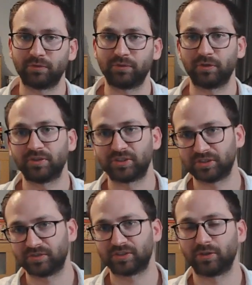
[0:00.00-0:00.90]
you. This is the
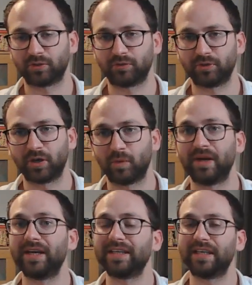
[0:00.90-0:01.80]
sort of,
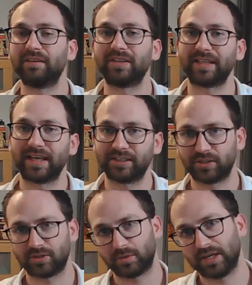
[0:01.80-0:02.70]
give and take
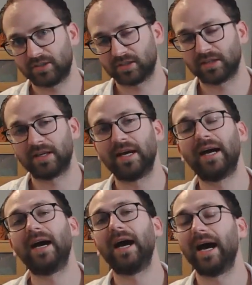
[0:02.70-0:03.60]
situation.
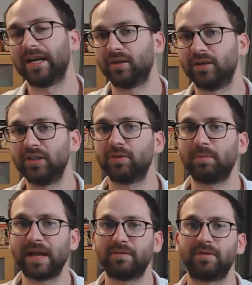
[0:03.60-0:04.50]
And you need to
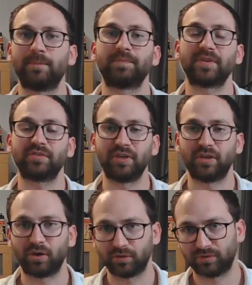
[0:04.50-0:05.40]
make them feel
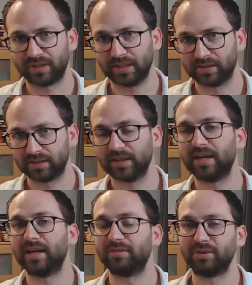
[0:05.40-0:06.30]
confident
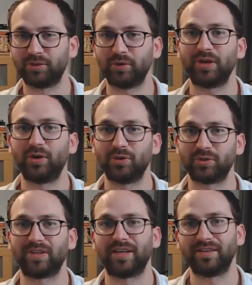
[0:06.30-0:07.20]
that you are going to
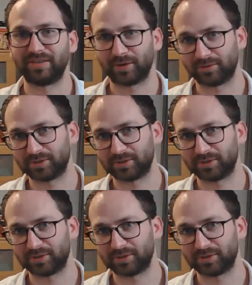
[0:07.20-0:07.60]
deliver on this